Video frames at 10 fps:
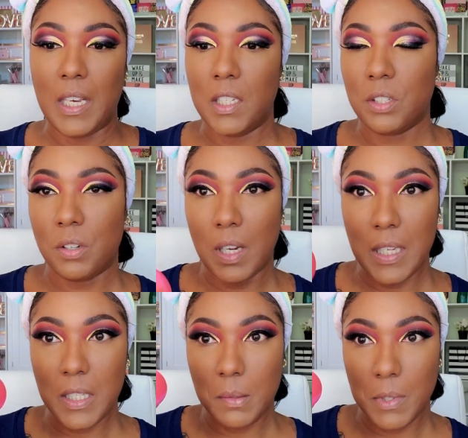and it's
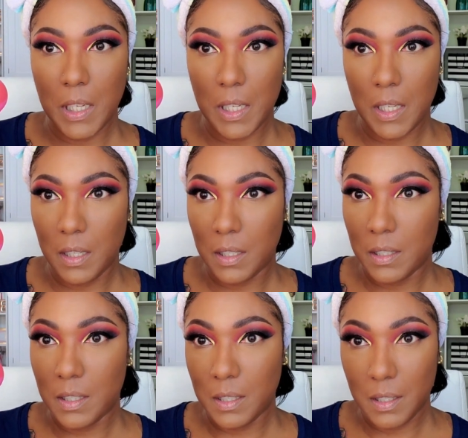crazy
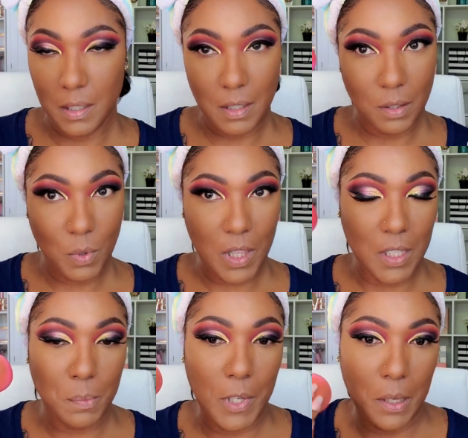because with
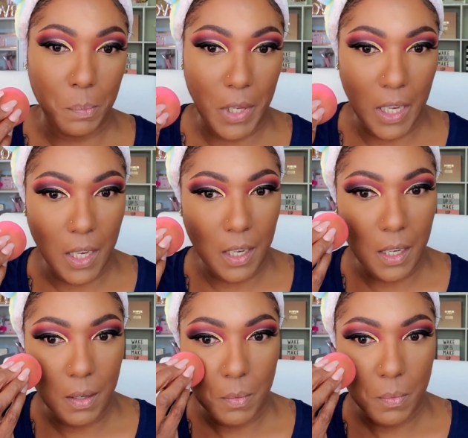this being
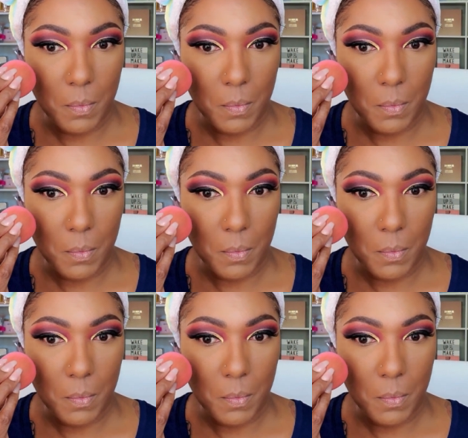pink